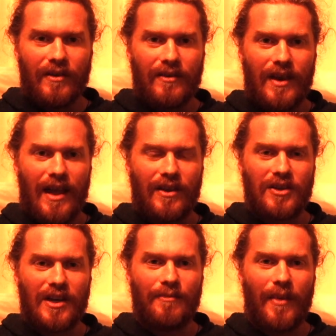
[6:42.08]
the
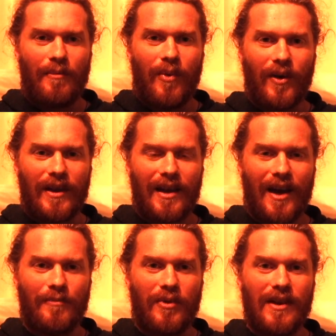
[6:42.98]
energy in my body.
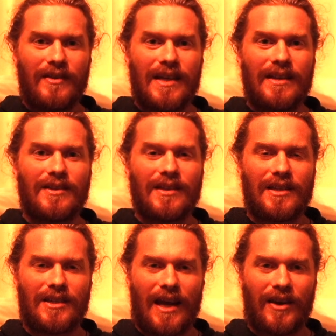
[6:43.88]
I breathed into the
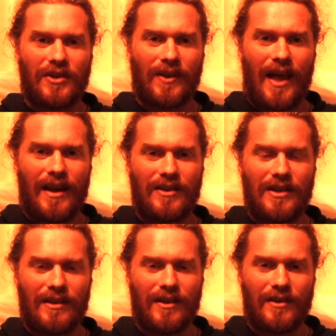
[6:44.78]
sexual
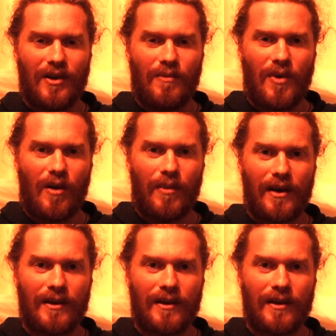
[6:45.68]
energy that had come up.